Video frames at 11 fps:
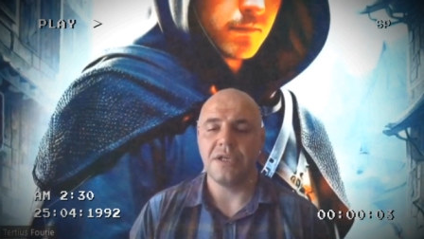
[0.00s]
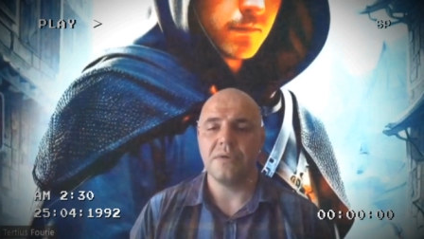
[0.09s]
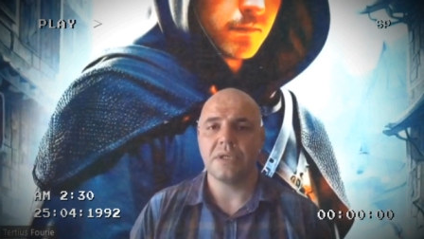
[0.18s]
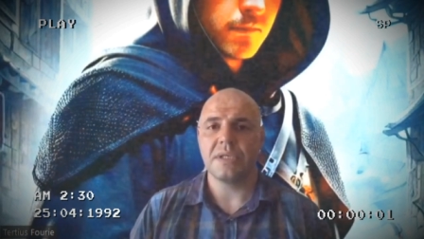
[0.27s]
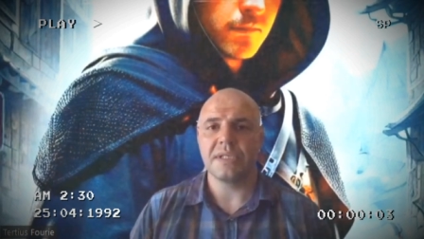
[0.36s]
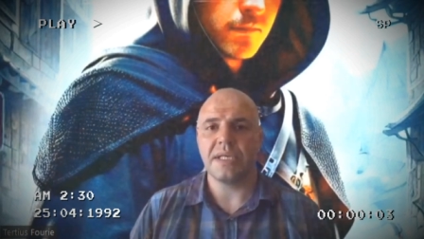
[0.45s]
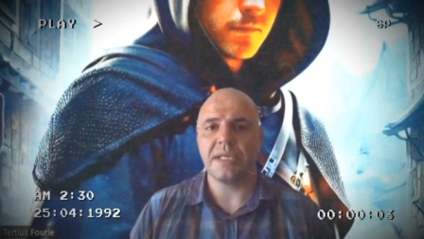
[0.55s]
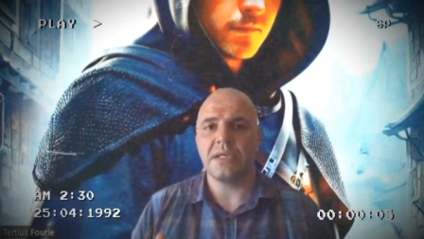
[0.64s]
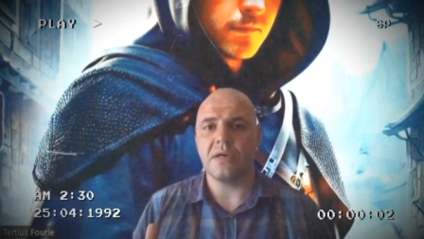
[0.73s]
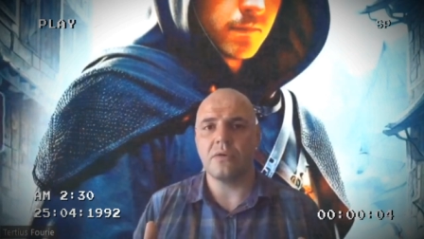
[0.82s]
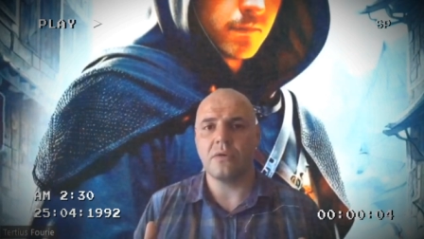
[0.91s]
then you
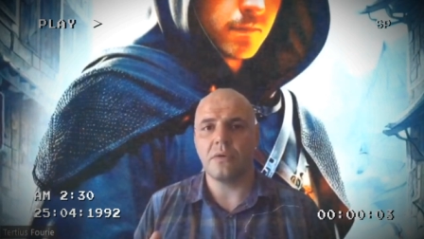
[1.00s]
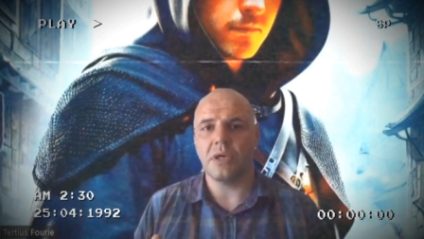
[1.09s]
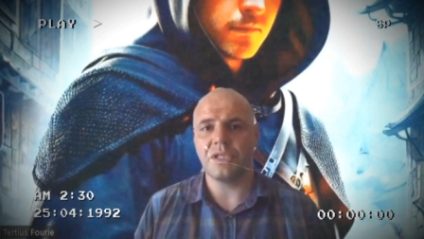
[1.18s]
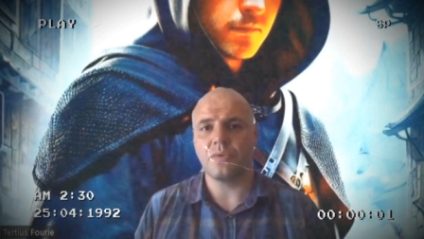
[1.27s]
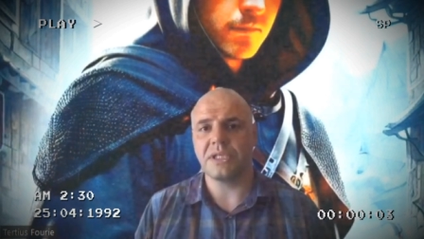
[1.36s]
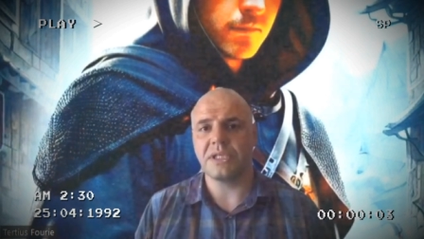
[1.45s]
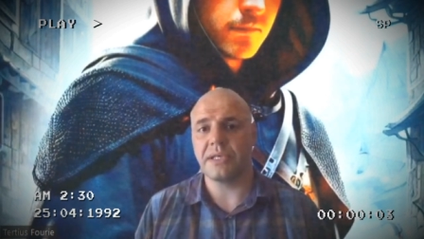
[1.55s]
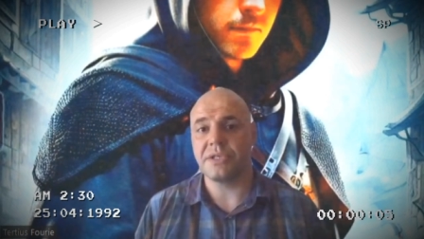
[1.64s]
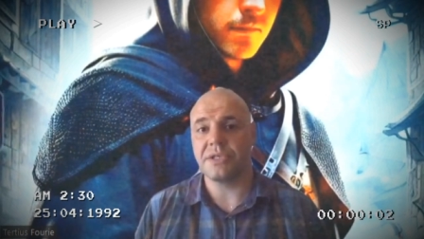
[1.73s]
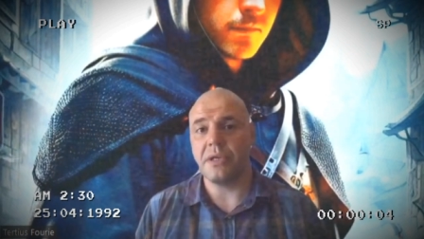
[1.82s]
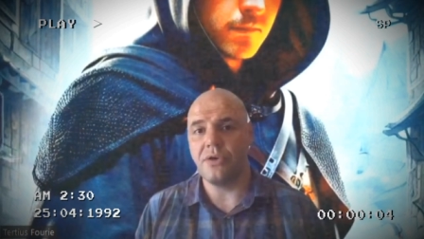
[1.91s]
understand how Christ was
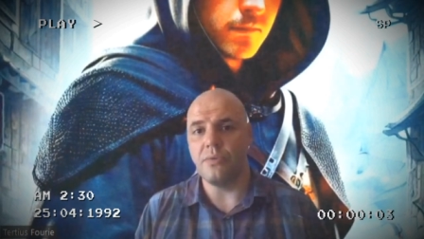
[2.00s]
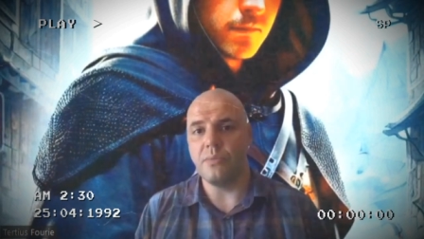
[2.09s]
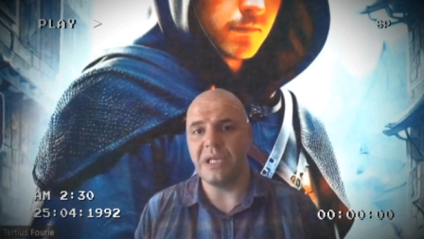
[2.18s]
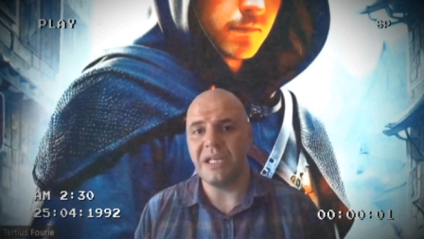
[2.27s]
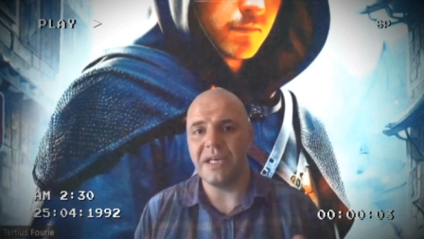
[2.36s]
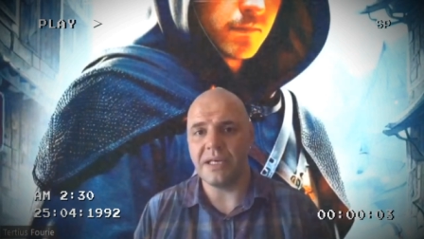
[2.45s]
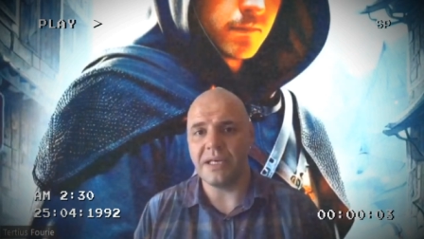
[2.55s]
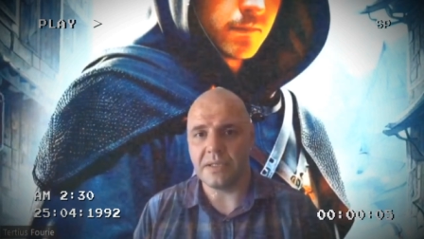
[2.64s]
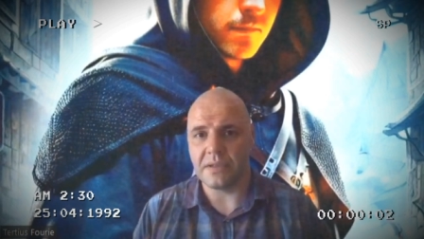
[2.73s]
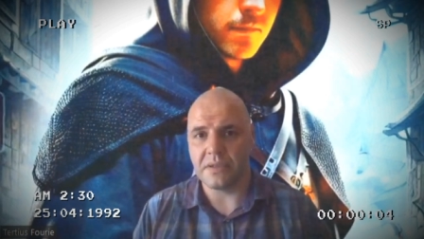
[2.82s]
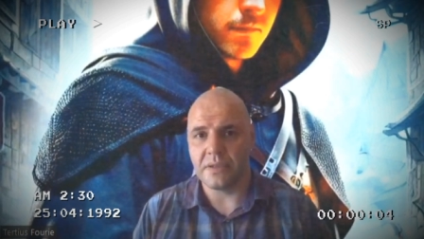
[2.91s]
actually
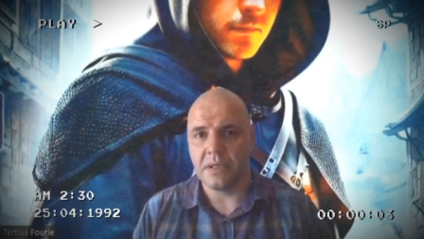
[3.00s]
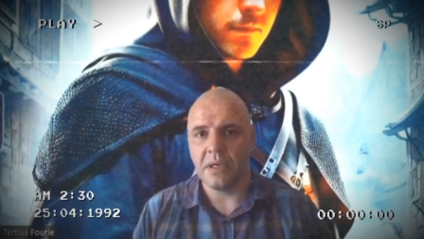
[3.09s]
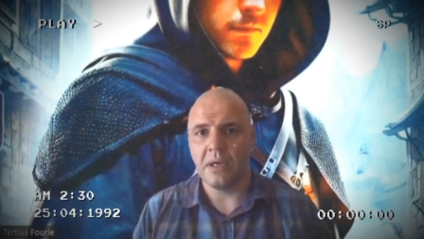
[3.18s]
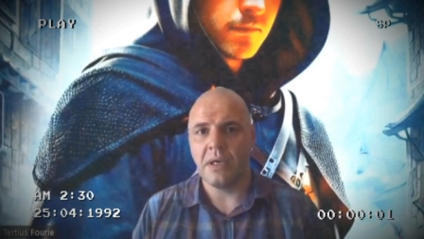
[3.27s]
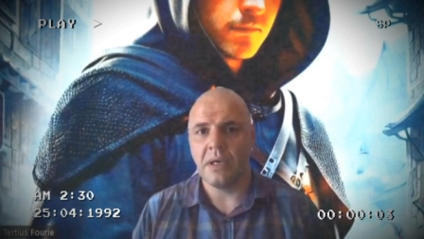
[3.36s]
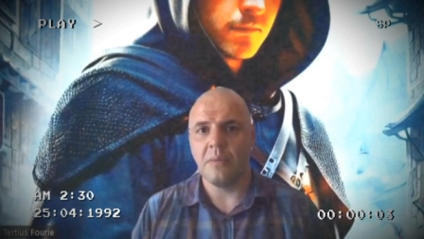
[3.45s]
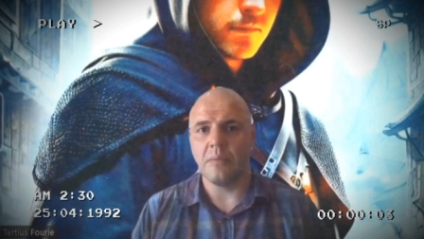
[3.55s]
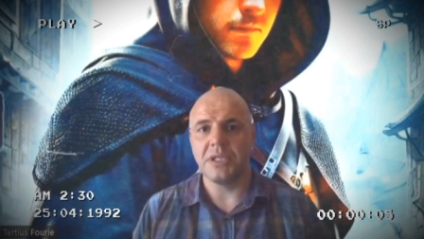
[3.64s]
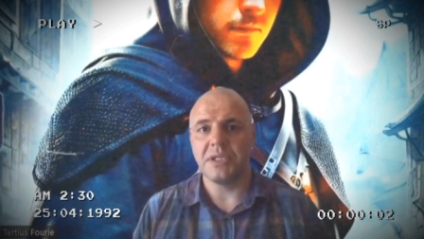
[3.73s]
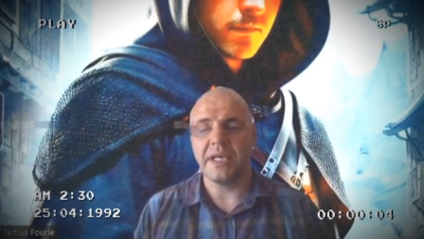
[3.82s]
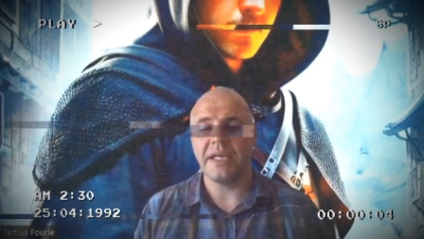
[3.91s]
humiliated
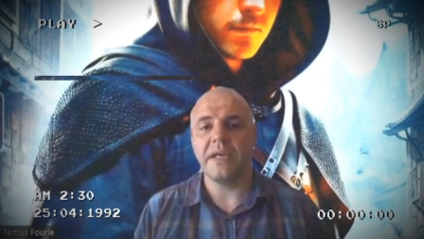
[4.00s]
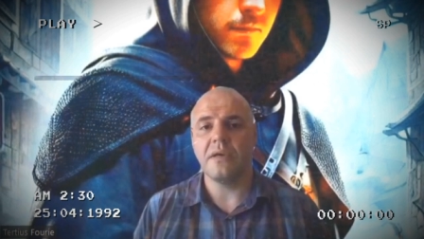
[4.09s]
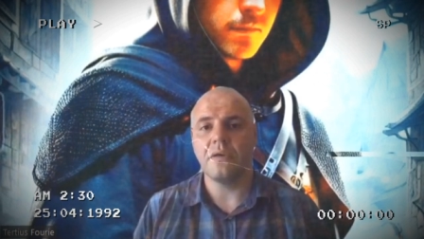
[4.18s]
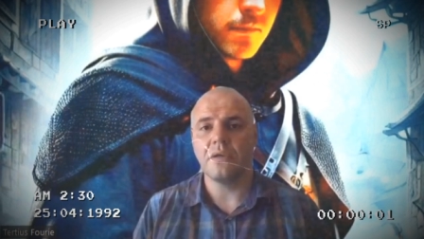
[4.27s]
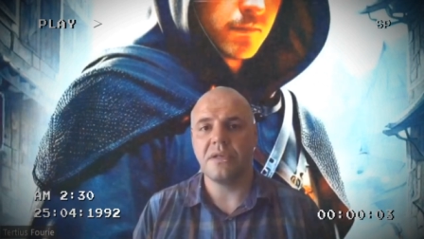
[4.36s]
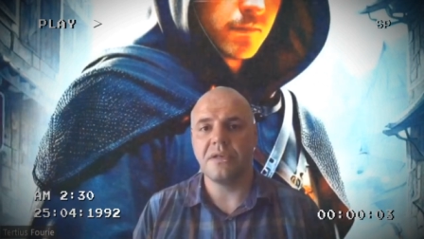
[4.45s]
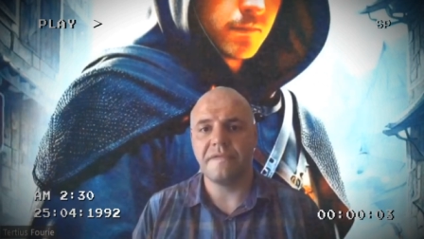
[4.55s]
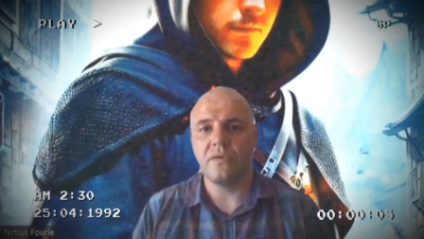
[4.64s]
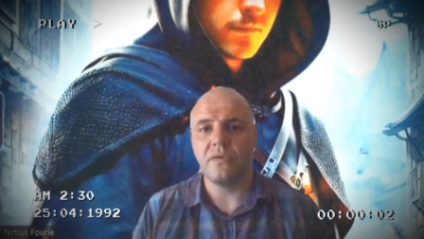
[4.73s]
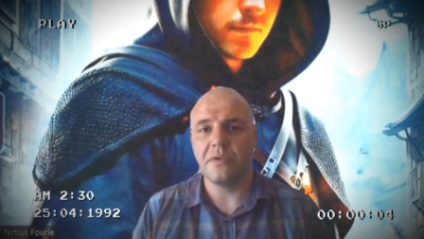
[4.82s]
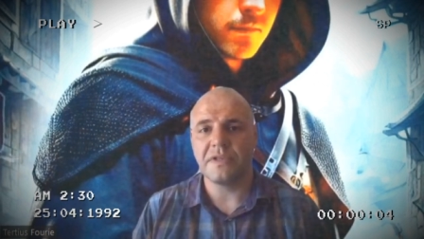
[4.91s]
by taking on the
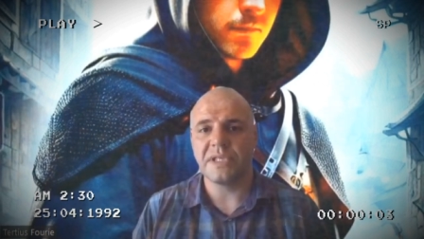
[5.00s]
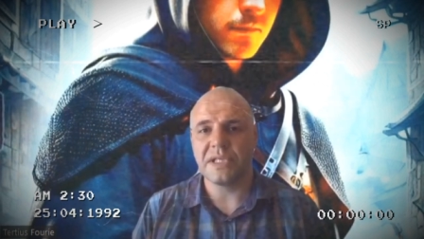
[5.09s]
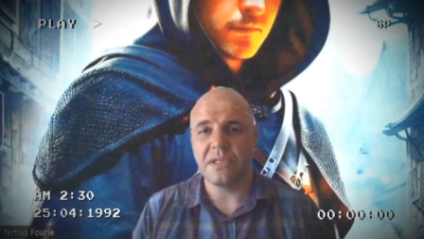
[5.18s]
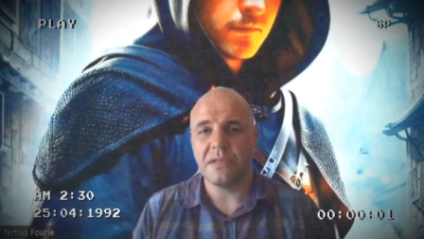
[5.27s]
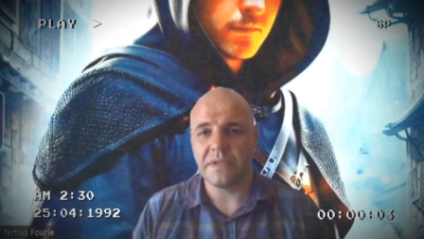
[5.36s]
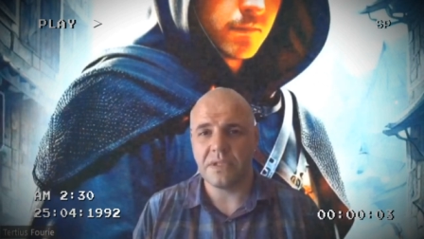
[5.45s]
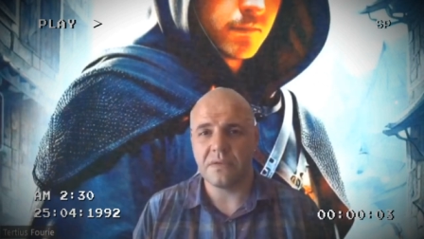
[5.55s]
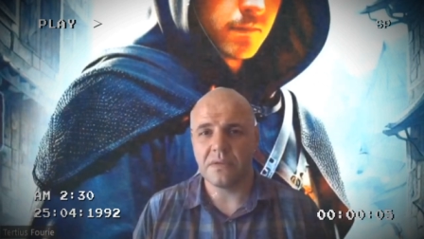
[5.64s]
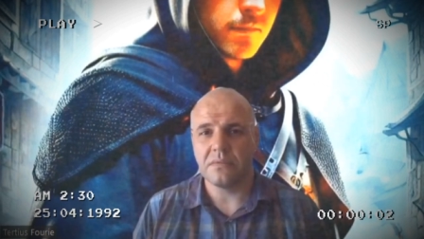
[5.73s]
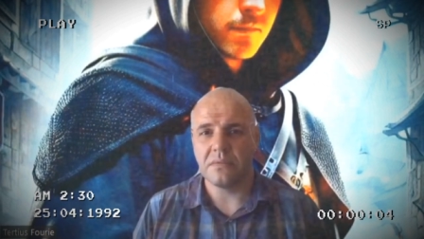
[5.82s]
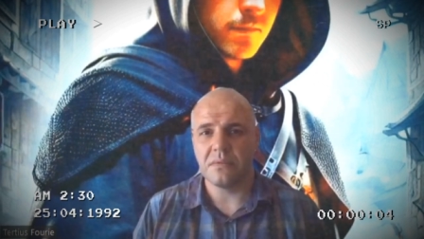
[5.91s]
form of a servant,
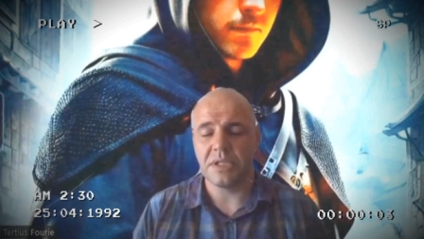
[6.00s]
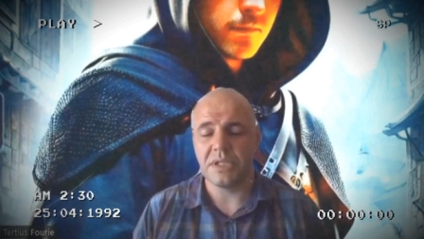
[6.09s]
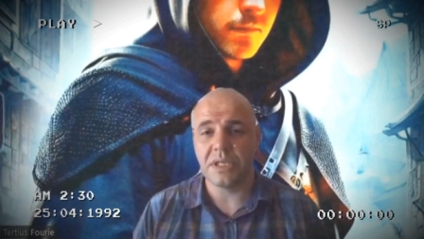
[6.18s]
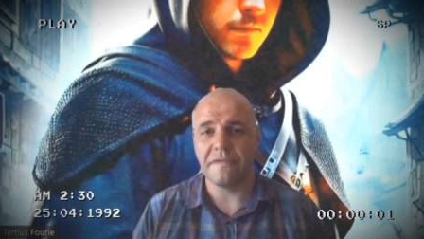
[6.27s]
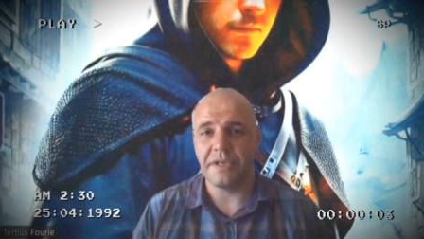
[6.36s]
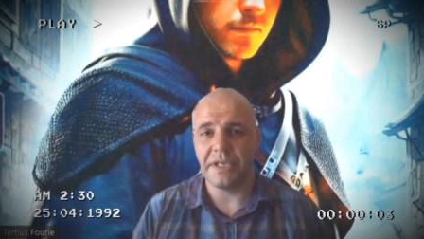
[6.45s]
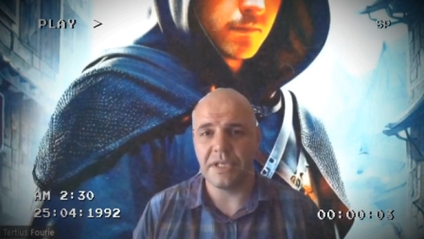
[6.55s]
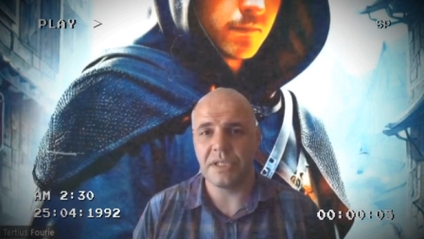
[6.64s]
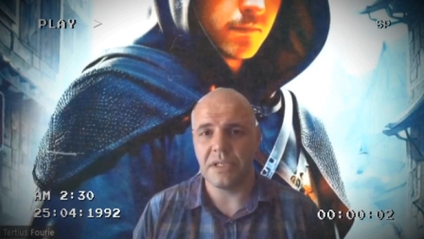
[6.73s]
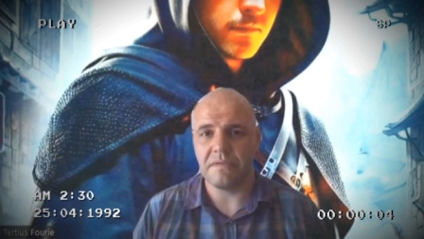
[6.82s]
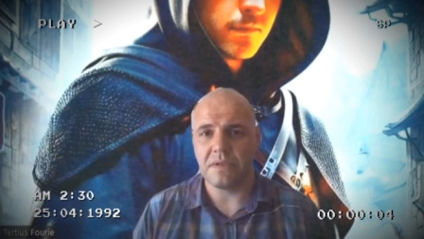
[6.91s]
a suffering
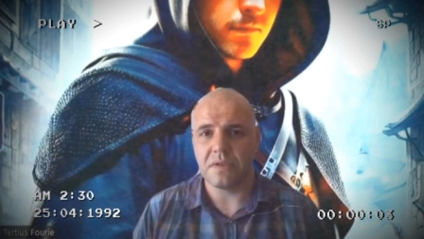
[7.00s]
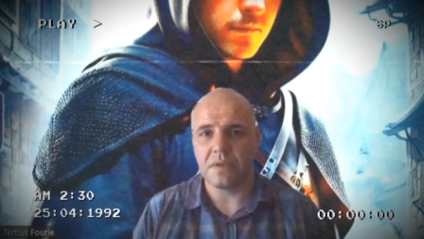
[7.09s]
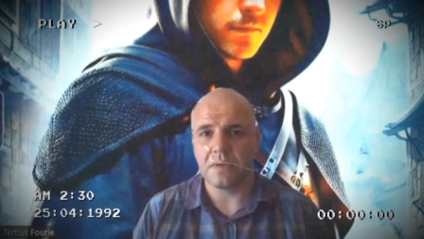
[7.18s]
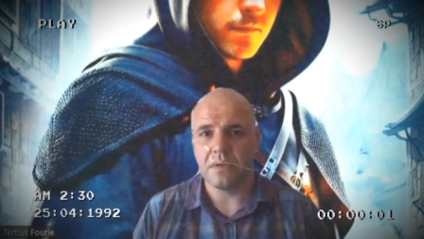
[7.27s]
servant.